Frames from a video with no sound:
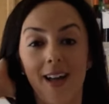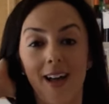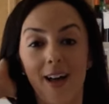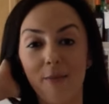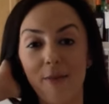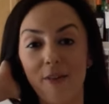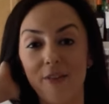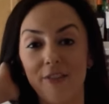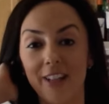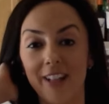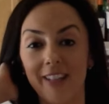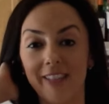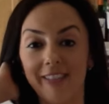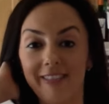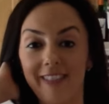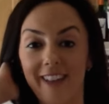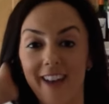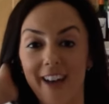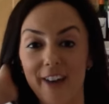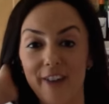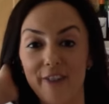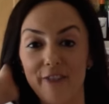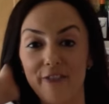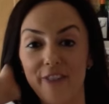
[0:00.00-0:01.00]
I'm having a
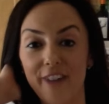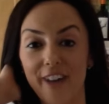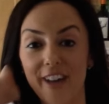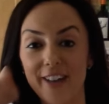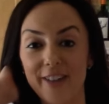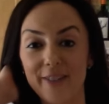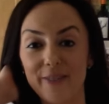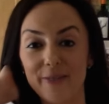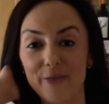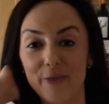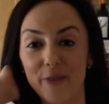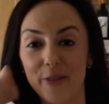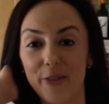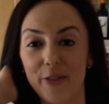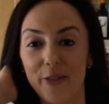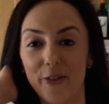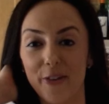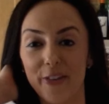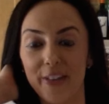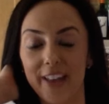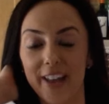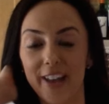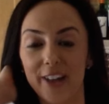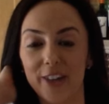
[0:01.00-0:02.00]
lot of fun with all
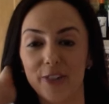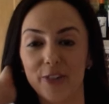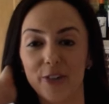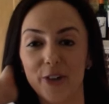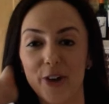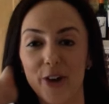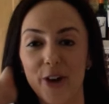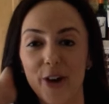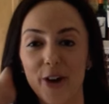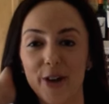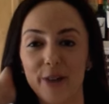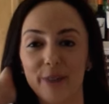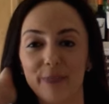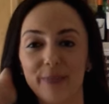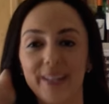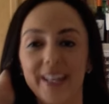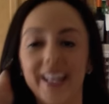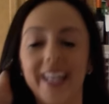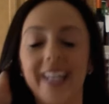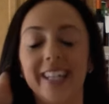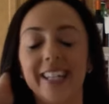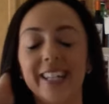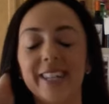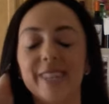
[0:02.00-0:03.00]
the extra carbs.
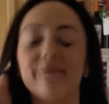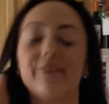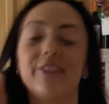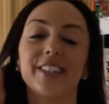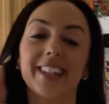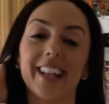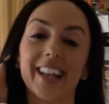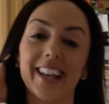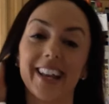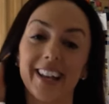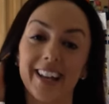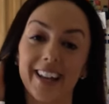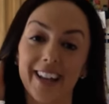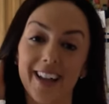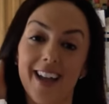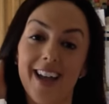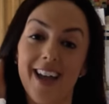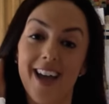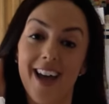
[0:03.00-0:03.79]
I'm just kidding.